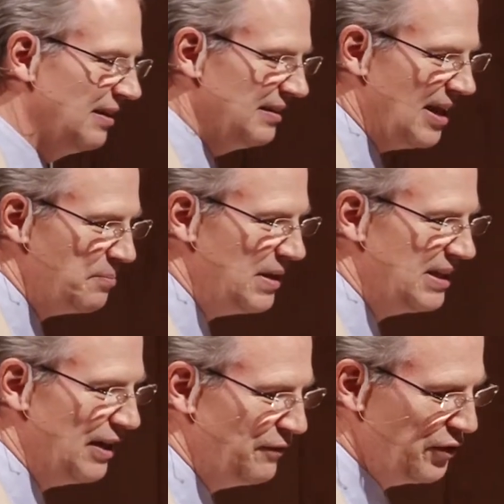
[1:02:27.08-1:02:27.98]
Let me
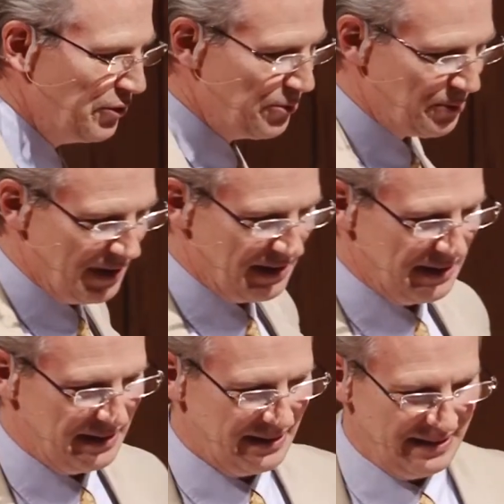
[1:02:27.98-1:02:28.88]
give you
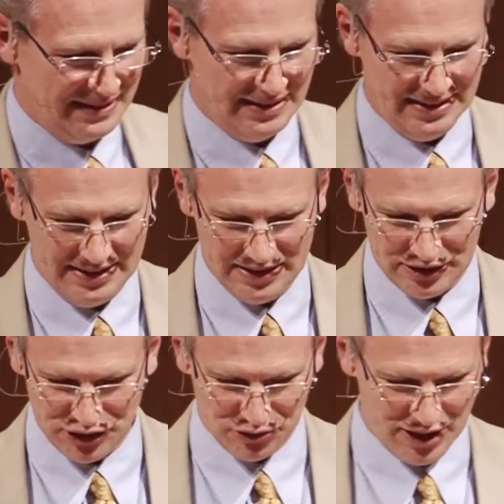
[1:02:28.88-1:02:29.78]
uh, an
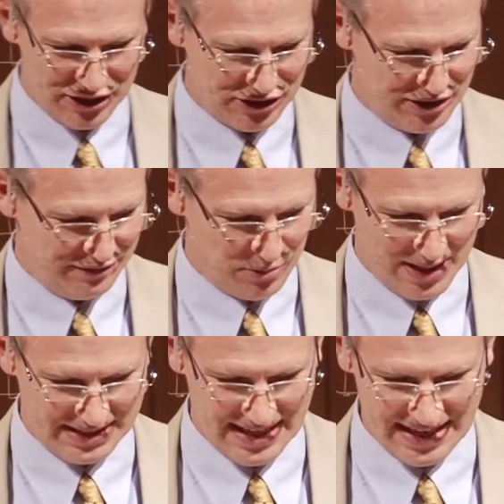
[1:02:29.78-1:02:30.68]
illustration of
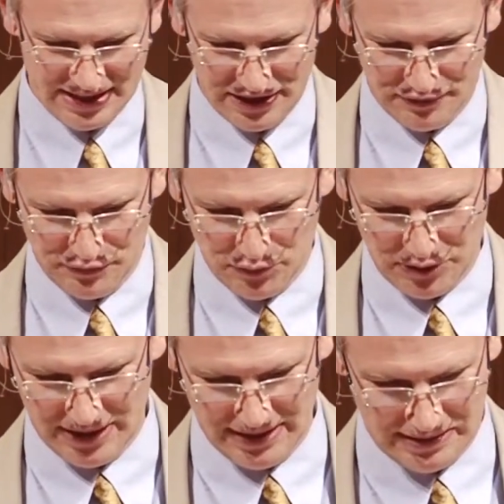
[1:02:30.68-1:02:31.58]
what 10 to the
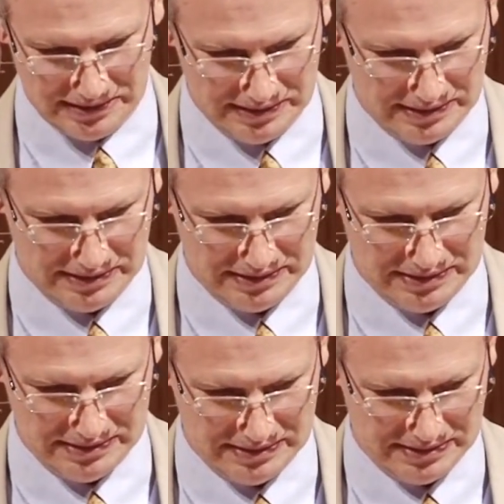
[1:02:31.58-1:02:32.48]
40th
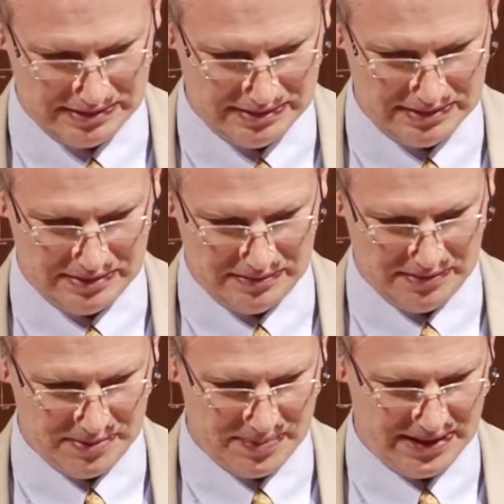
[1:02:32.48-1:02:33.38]

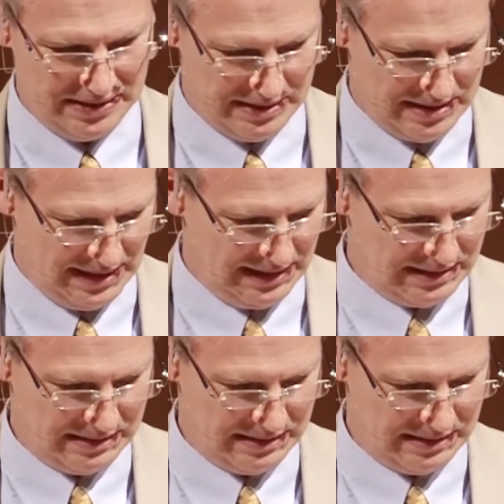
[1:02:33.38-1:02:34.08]
would be like.